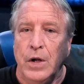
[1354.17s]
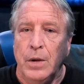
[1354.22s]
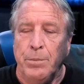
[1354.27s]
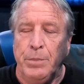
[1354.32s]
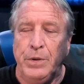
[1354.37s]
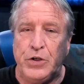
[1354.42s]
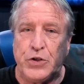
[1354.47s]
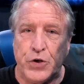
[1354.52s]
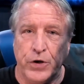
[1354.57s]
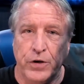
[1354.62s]

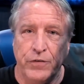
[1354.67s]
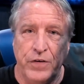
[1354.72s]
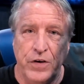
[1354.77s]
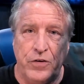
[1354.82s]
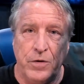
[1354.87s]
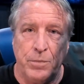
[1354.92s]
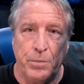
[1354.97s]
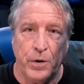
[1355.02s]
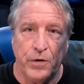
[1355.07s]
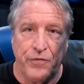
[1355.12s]
be sure to
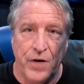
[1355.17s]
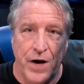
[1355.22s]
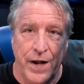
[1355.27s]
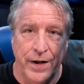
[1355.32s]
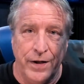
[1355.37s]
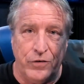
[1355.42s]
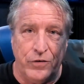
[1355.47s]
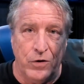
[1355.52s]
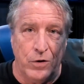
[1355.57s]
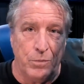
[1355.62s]
visit
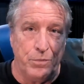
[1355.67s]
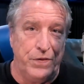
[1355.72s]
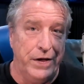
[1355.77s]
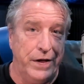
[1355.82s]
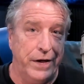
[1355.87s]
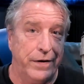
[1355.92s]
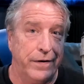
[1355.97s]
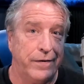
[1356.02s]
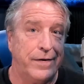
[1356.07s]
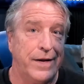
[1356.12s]

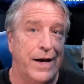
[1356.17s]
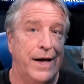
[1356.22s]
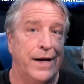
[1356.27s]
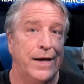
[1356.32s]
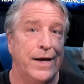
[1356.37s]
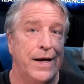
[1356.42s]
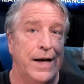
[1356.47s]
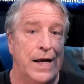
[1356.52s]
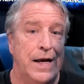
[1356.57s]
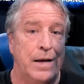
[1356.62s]

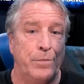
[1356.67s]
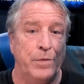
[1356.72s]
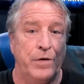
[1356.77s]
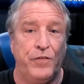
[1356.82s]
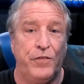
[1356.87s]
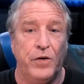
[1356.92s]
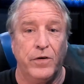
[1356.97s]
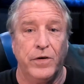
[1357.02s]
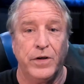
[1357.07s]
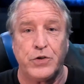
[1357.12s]
Murphonicshometheater.com
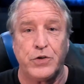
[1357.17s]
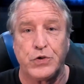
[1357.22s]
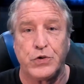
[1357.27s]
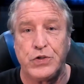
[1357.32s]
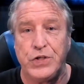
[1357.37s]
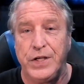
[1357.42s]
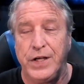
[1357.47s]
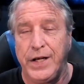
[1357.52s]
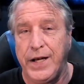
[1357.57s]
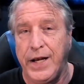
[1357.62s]
if you're
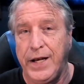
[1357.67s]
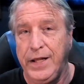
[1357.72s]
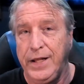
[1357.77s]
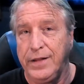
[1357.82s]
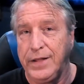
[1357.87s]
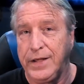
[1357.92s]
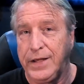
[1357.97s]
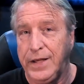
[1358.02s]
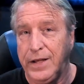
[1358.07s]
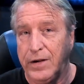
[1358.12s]
interested in any
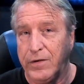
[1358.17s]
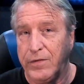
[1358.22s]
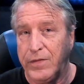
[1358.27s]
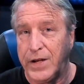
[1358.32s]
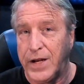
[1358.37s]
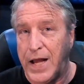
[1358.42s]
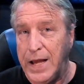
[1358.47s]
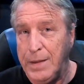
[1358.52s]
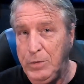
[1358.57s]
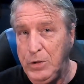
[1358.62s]
of the gear
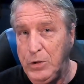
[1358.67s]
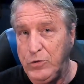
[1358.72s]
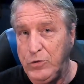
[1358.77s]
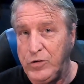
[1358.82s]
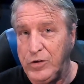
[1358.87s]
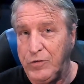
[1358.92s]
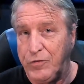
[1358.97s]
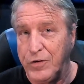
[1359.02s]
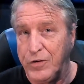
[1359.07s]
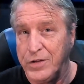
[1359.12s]
that I'm
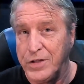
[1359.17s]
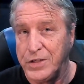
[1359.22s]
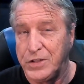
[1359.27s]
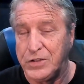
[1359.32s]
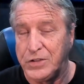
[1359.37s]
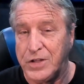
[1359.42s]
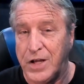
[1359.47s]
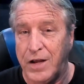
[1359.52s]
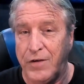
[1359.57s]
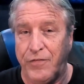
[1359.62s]
using for this
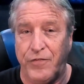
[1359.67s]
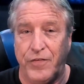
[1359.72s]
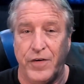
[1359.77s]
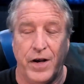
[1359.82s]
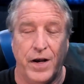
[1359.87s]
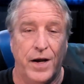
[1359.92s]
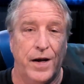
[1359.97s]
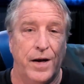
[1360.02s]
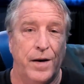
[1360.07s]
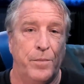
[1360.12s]
stuff.
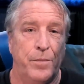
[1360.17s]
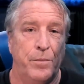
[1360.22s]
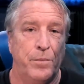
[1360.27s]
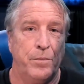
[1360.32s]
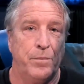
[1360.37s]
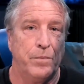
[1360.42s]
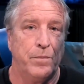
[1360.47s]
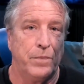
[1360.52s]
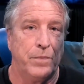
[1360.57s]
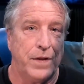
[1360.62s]

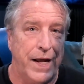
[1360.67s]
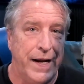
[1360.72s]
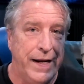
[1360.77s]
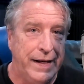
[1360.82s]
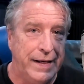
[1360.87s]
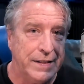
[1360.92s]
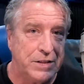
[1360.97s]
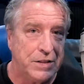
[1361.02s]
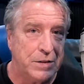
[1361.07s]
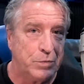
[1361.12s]

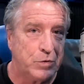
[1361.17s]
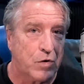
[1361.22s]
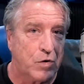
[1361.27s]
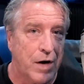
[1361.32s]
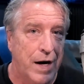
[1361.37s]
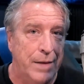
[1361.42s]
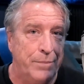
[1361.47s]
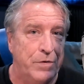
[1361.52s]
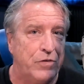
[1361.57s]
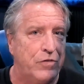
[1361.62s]
Like and
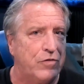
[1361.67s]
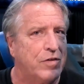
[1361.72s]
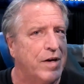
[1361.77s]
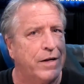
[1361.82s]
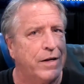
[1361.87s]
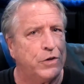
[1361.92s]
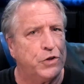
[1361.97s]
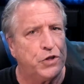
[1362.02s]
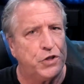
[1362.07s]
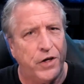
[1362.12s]
subscribe this
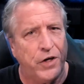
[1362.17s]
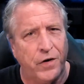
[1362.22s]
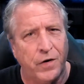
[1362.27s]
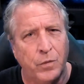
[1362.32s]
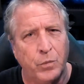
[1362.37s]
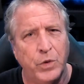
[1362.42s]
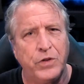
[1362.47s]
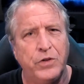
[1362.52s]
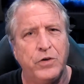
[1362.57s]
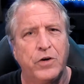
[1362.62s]
channel. Share
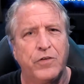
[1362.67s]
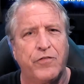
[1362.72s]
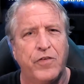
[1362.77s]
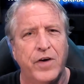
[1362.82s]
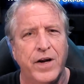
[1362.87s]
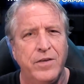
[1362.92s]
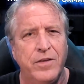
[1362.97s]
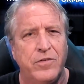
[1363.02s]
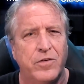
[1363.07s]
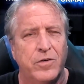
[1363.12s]
it with your
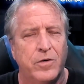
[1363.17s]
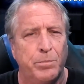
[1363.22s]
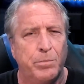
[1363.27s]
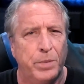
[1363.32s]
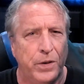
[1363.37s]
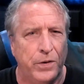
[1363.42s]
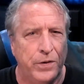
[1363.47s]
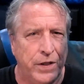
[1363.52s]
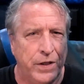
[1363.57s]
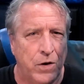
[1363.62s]
friends that are
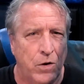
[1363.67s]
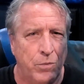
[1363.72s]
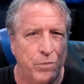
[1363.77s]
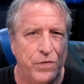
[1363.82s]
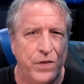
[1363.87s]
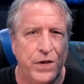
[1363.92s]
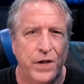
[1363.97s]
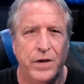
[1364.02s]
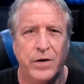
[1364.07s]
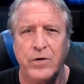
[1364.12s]
building home
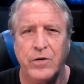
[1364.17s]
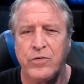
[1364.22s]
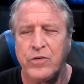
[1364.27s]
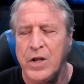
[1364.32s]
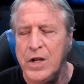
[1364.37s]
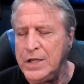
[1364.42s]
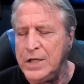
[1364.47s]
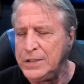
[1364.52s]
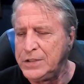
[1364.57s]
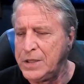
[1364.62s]
theaters,
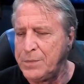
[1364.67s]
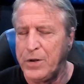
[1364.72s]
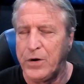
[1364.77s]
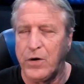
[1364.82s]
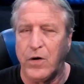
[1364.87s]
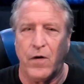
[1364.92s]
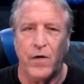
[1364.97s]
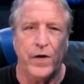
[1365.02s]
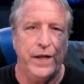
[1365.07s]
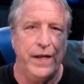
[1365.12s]
some that
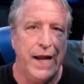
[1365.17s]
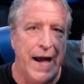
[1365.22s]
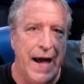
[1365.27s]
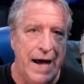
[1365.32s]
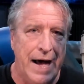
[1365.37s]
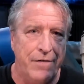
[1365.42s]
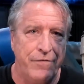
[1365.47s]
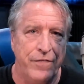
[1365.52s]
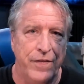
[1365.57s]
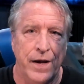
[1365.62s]
already
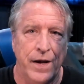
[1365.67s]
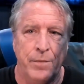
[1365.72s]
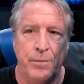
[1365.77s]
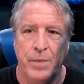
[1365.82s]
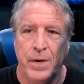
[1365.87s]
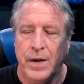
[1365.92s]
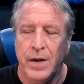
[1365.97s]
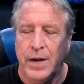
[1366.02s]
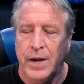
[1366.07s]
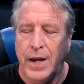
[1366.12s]
have
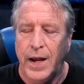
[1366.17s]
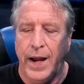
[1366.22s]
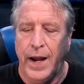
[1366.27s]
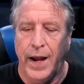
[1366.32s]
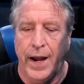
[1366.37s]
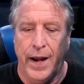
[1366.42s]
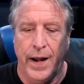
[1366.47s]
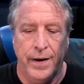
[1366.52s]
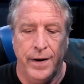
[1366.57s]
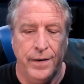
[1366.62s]
them.
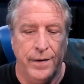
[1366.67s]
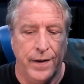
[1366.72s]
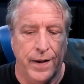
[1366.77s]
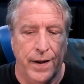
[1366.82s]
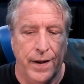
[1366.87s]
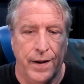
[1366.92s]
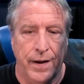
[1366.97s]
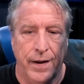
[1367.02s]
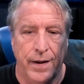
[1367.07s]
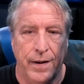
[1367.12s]
And
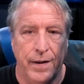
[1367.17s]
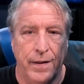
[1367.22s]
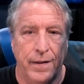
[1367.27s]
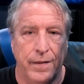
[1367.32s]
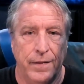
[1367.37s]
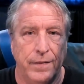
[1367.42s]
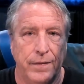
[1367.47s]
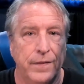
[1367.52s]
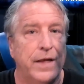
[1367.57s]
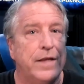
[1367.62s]

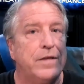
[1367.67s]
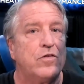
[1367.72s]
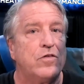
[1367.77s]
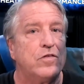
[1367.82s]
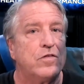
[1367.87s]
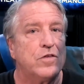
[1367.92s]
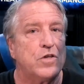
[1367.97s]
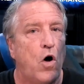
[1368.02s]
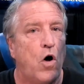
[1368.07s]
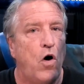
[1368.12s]

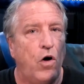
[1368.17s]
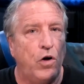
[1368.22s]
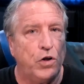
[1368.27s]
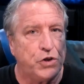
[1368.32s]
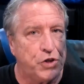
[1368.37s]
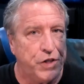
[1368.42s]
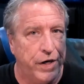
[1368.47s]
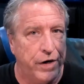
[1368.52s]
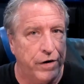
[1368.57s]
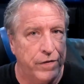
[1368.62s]
let's all
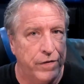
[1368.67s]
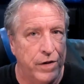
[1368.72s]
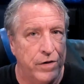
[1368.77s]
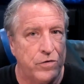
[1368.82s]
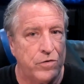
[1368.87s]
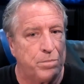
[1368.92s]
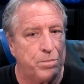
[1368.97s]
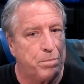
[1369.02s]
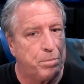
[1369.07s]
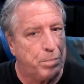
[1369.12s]
share
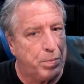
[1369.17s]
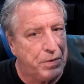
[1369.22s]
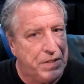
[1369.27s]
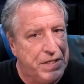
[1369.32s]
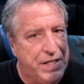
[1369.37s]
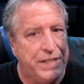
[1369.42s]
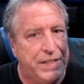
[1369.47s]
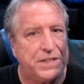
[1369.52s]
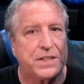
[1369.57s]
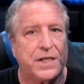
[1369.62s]
this.
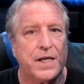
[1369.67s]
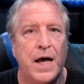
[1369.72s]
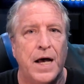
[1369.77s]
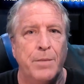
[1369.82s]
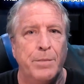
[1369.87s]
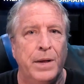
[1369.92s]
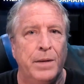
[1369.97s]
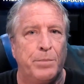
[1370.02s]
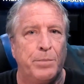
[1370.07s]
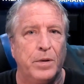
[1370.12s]
Please
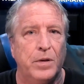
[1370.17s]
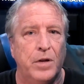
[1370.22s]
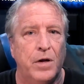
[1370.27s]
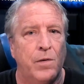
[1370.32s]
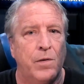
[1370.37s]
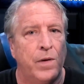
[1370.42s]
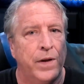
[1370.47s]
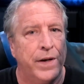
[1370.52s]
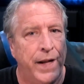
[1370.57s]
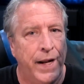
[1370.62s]
comment
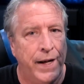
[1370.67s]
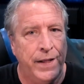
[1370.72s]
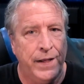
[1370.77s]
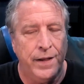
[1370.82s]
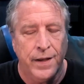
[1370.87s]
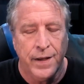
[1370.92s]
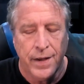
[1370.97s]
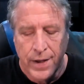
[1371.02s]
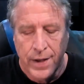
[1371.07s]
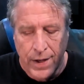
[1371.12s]
below on
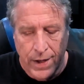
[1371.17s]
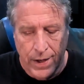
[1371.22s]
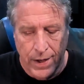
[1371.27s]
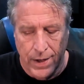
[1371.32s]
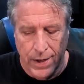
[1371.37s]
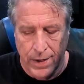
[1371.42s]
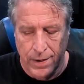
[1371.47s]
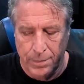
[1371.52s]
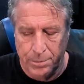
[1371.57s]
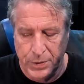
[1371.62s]
any
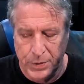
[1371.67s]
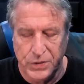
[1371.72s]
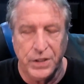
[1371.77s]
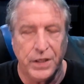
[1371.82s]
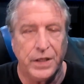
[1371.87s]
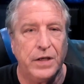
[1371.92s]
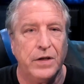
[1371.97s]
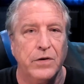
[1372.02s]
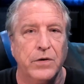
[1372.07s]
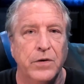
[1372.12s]

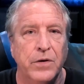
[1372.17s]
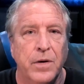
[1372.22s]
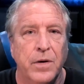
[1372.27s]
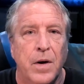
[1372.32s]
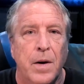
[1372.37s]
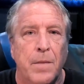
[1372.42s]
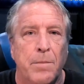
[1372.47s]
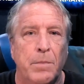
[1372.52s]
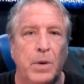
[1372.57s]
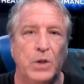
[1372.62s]
particular
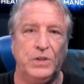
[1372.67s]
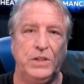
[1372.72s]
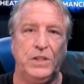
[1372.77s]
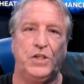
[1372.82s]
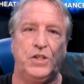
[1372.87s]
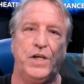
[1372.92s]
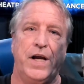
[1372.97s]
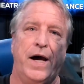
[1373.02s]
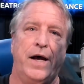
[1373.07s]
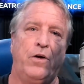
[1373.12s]

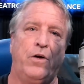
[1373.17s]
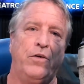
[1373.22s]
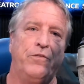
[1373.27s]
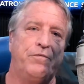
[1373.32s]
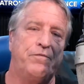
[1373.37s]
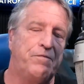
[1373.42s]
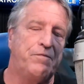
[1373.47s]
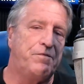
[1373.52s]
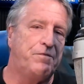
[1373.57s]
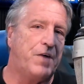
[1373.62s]
multi-channel
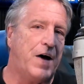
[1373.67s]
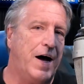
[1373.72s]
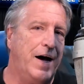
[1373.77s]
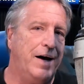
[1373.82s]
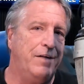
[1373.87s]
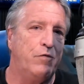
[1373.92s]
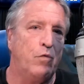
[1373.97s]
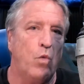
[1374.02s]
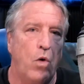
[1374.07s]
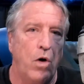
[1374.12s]

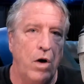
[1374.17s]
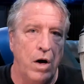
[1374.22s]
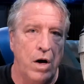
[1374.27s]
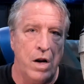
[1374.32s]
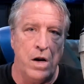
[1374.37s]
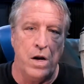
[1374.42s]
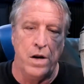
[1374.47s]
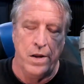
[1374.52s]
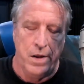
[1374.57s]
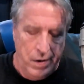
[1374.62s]

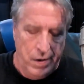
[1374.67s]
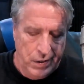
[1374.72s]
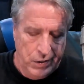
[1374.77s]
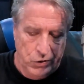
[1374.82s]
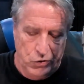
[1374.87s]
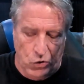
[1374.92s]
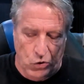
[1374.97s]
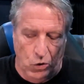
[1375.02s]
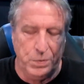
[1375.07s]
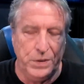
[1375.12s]
5.1
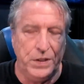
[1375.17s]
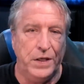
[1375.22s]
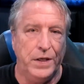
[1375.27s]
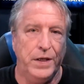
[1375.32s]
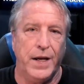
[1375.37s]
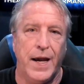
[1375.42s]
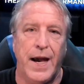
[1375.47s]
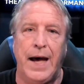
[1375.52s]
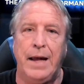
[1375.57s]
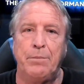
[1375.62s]

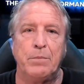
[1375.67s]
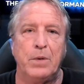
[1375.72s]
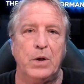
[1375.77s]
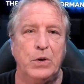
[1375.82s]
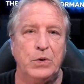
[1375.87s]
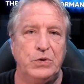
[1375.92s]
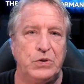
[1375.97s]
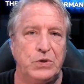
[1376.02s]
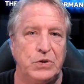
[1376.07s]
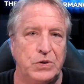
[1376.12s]
Dolby
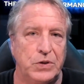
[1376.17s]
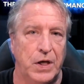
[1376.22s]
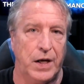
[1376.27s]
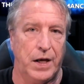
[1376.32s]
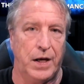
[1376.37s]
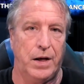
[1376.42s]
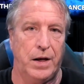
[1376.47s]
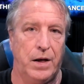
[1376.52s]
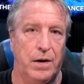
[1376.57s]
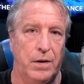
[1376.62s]
Atmos
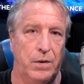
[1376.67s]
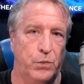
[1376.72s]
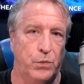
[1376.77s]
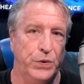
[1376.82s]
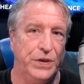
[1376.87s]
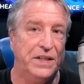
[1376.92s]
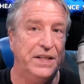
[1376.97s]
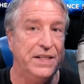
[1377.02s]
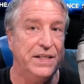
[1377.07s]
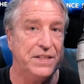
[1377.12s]

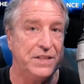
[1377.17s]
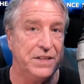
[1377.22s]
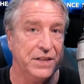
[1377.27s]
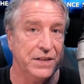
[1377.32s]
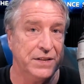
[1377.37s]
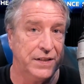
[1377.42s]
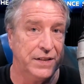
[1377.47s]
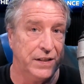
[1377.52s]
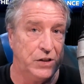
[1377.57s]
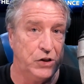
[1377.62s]

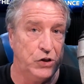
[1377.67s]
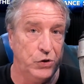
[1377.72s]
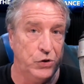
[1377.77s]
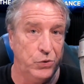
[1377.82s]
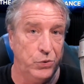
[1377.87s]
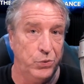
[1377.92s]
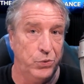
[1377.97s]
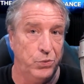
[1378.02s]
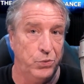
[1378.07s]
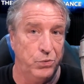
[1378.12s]
releases that
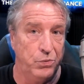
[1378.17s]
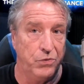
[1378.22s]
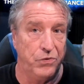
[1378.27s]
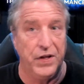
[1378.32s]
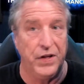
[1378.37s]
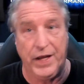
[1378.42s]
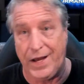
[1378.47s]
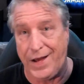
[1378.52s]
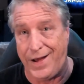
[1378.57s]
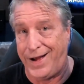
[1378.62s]
you
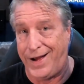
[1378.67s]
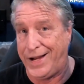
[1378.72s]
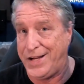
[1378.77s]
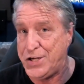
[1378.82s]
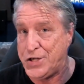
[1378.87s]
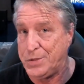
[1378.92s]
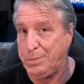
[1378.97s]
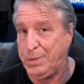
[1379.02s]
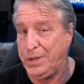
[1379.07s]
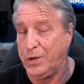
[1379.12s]
think I
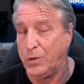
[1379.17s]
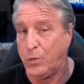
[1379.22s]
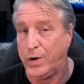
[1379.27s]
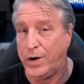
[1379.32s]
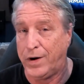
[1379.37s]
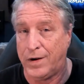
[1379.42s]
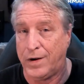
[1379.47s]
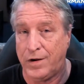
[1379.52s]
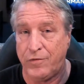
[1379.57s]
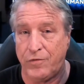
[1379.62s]
should be
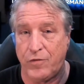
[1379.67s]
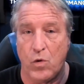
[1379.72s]
aware of,